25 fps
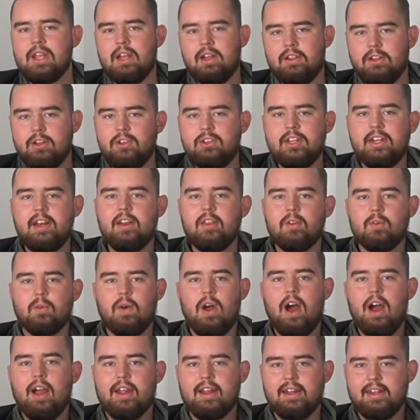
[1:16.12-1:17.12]
Losing to the
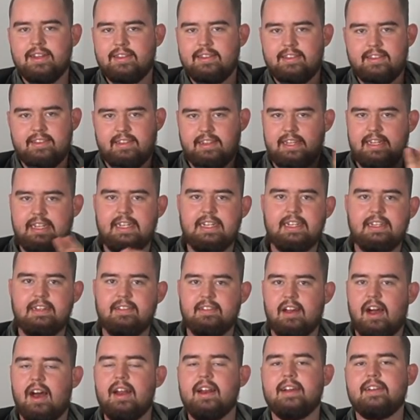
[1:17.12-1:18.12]
Rockets
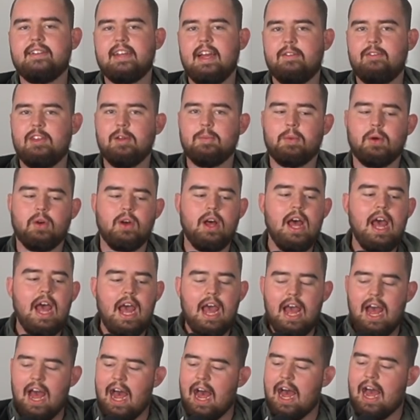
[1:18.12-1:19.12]
is unacceptable.
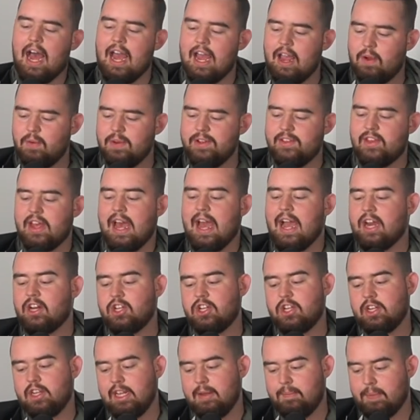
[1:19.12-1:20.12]
I was
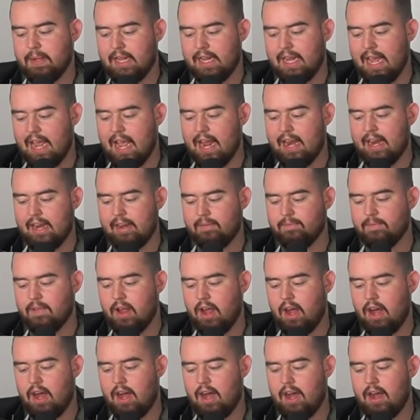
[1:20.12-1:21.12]
actually planning
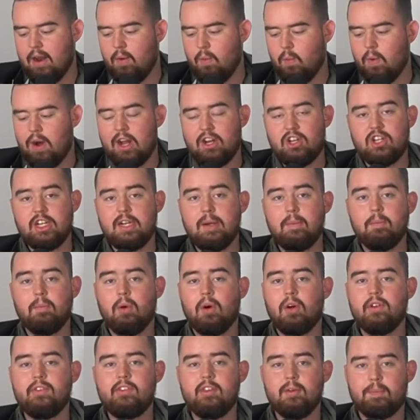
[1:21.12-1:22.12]
on watching
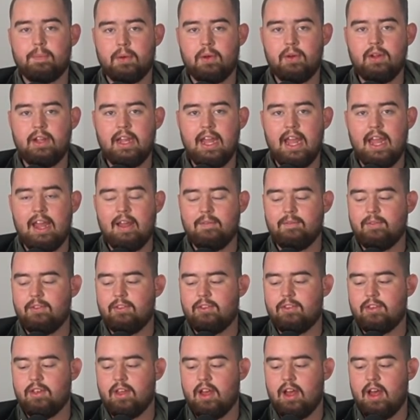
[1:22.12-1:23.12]
multiple
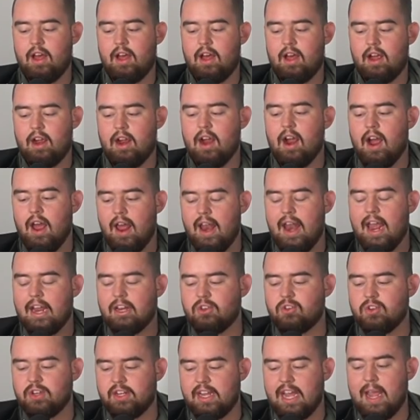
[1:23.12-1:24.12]
games, or an
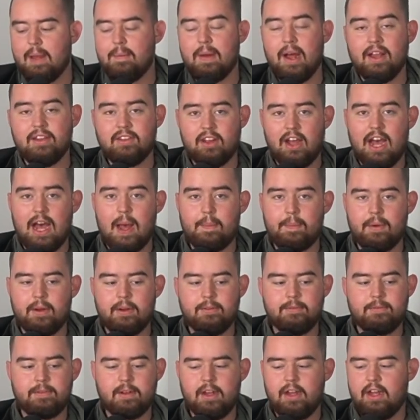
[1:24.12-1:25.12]
extra game on top
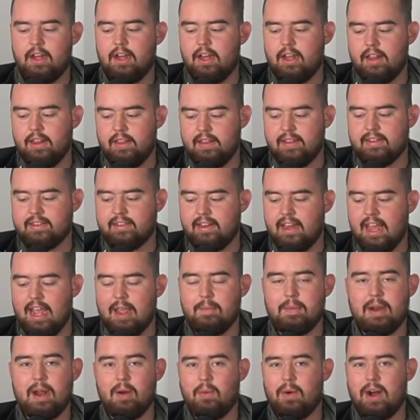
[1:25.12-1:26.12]
of this
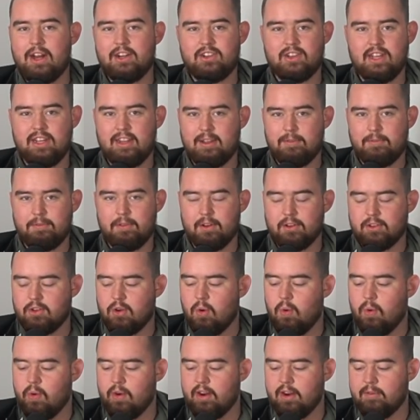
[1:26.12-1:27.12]
game, and I watched like the first
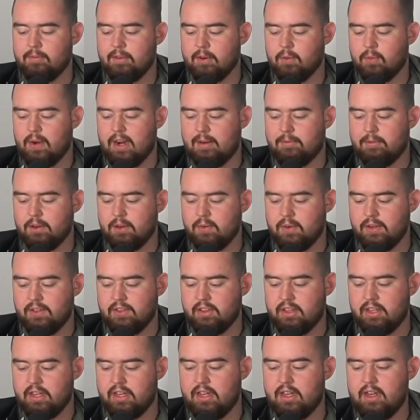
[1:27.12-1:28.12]
quarter of it or whatever. It
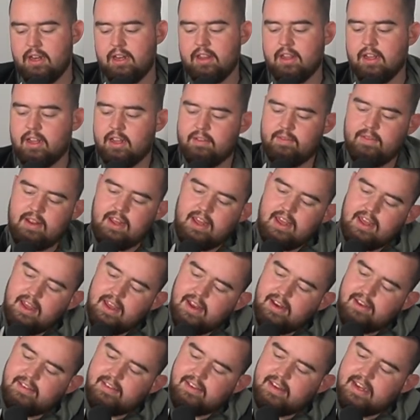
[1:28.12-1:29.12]
was the
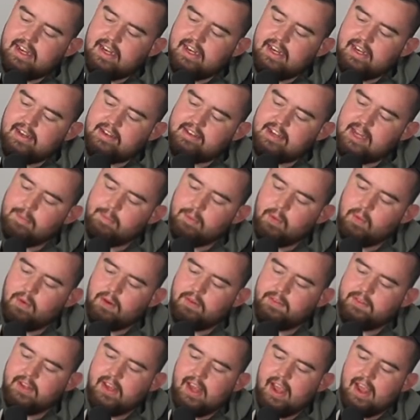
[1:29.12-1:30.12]
Heat
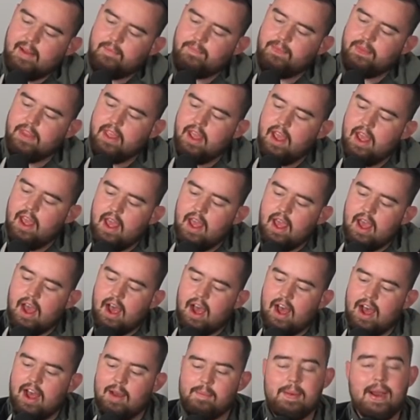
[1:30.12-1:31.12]
Timberwolves game,
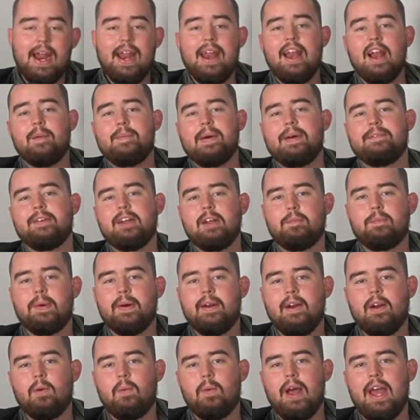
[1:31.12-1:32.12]
but I ended up having to
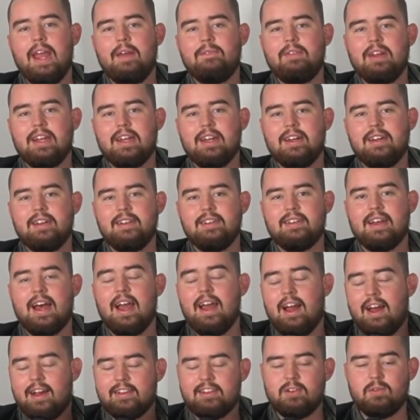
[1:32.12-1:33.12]
put it away because
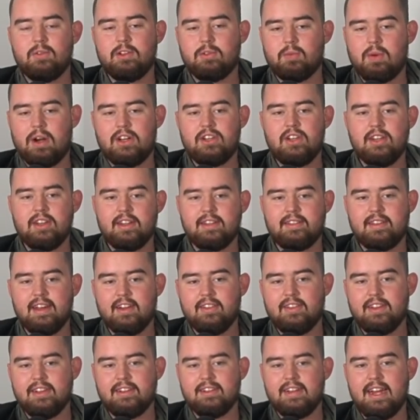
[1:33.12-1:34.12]
I also was watching the
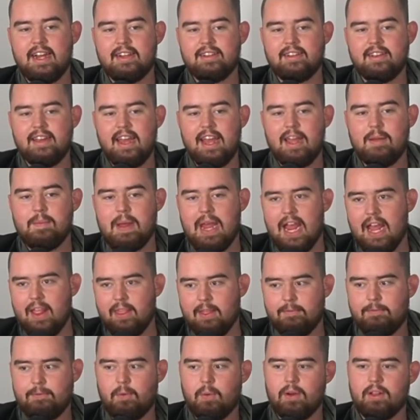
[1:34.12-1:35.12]
Celtics-Nets game and
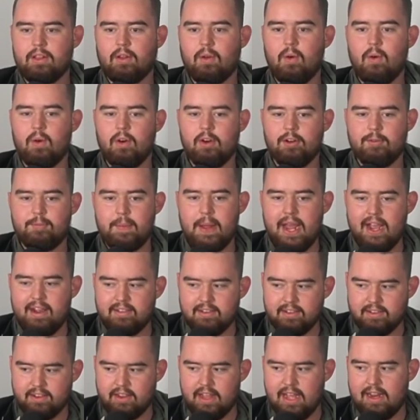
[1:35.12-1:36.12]
the fourth quarter of
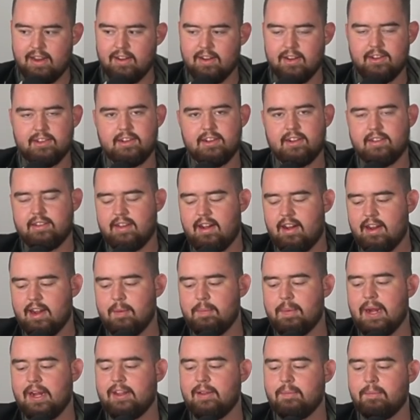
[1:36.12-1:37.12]
Pacers-Lakers, and I'll talk
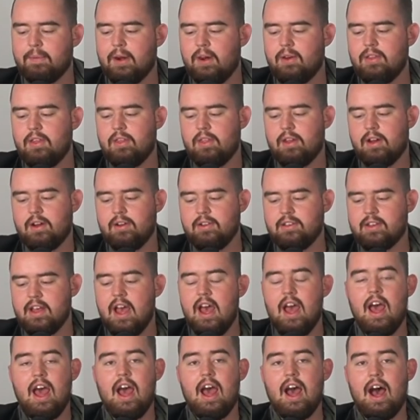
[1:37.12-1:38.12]
about both of those.
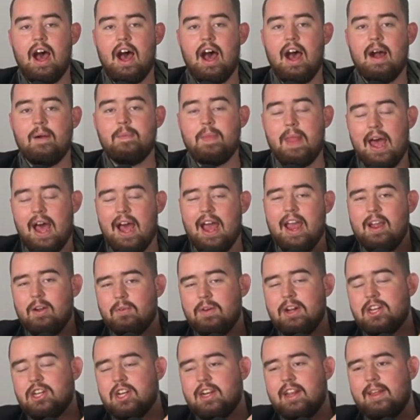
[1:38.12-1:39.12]
I
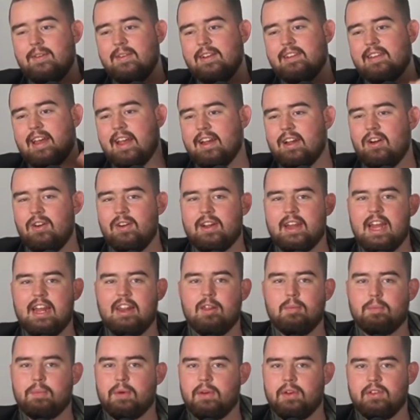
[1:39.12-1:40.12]
originally was like, okay,
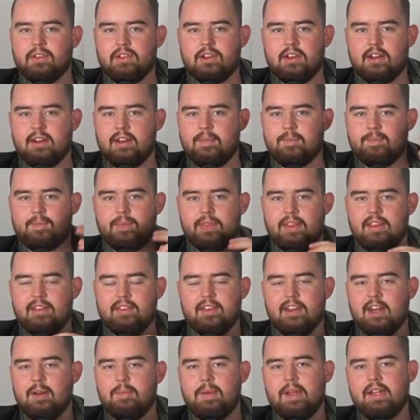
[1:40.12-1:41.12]
the Bulls this is
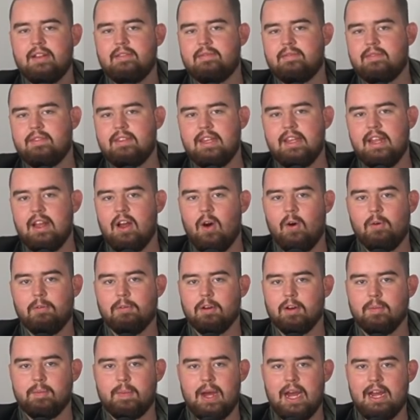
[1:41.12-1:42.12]
gonna be
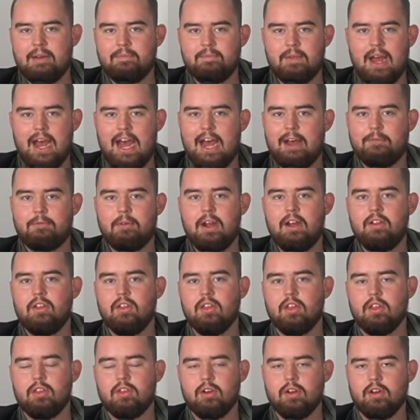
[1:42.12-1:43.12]
over by halfway
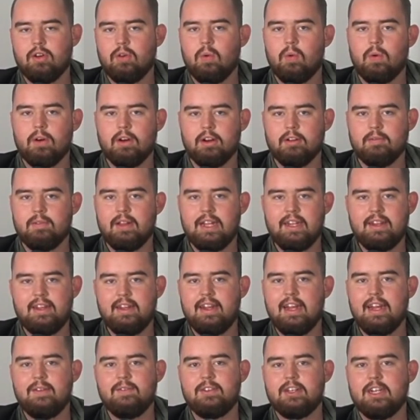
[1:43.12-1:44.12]
through the third quarter. Like, the
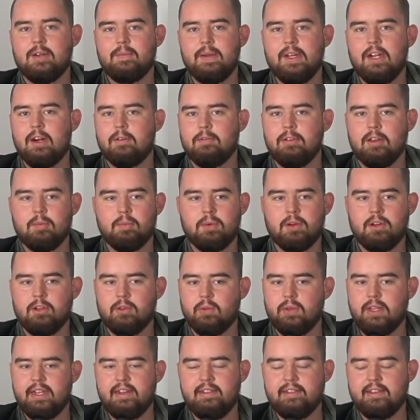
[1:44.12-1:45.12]
game's gonna be over. The Bulls
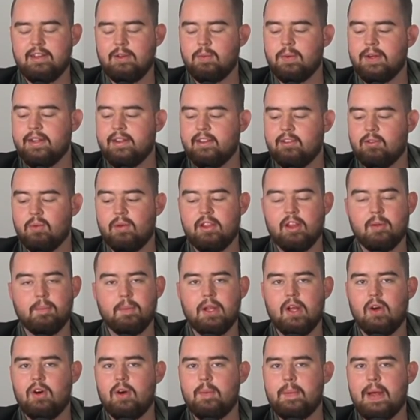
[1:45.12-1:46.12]
will easily win this one. They'll
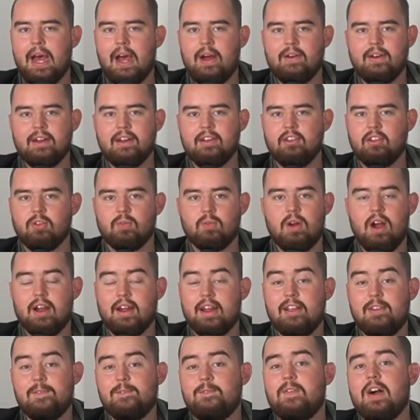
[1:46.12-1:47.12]
blow them out because the
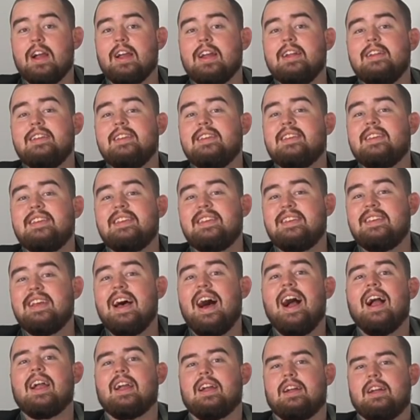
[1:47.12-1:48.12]
Rockets fucking
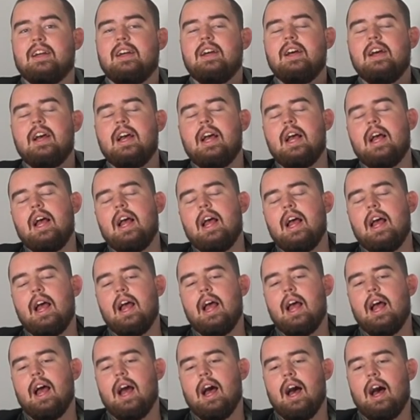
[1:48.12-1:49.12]
suck.
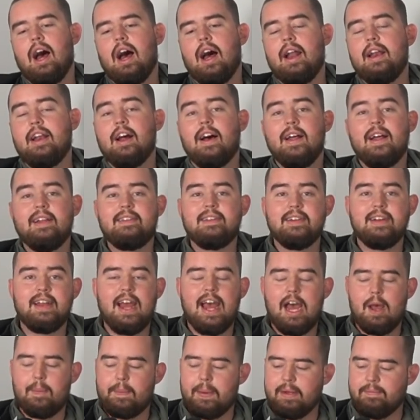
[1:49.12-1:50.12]
No, that didn't
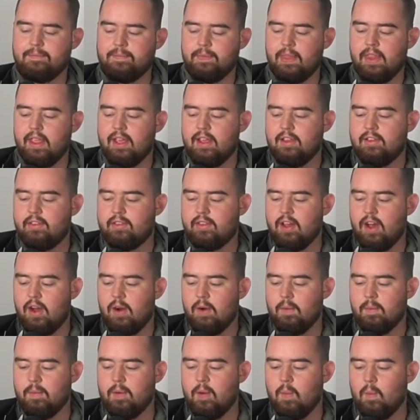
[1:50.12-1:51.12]
happen.
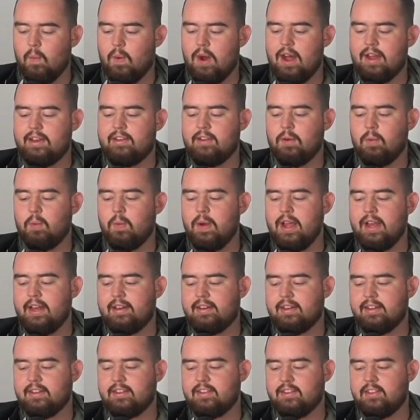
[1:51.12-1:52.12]
So, what
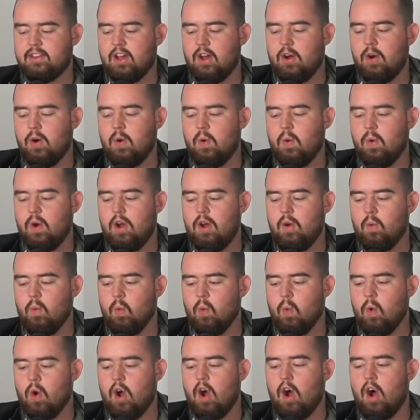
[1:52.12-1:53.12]
went so
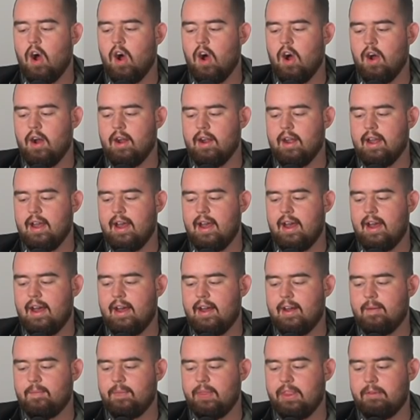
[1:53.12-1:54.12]
wrong?
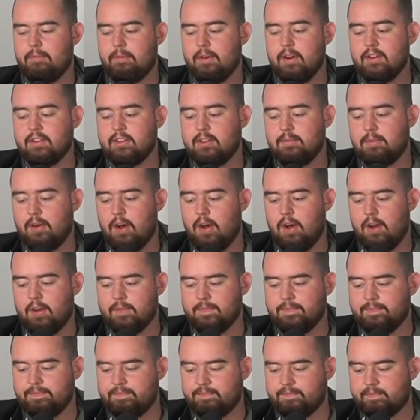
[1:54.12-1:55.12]
First of
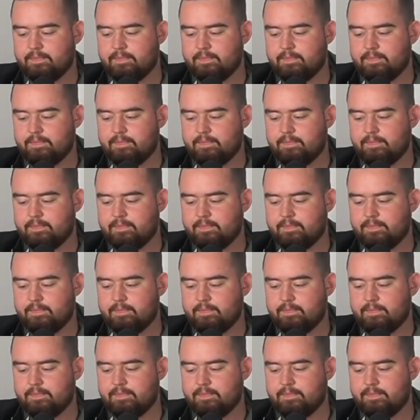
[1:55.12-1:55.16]
all,